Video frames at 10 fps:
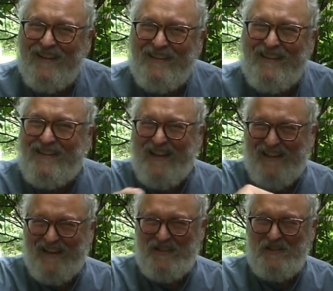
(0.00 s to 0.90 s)
She
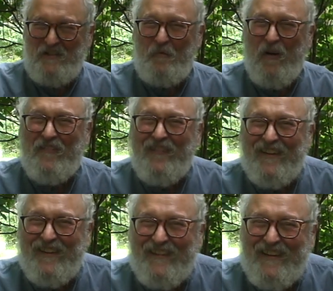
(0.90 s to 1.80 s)
said, this is what
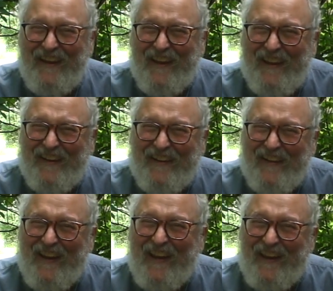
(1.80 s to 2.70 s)
we'll
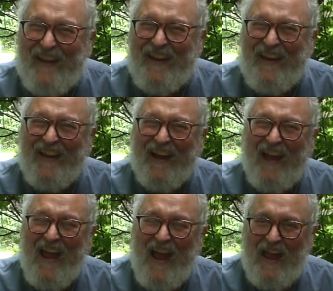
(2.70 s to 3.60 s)
do.
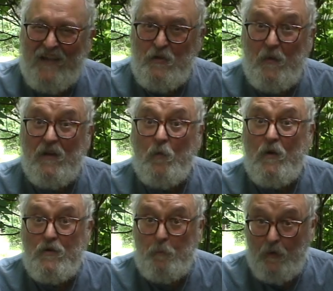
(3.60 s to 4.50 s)
And she went to
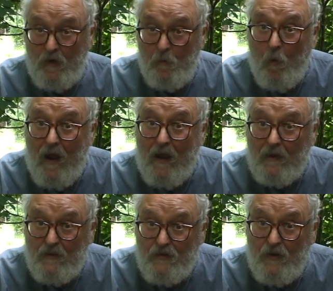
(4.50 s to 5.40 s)
whispering in
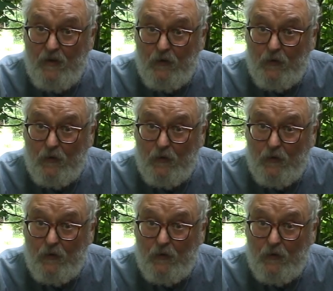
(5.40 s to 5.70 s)
Wiley's ear.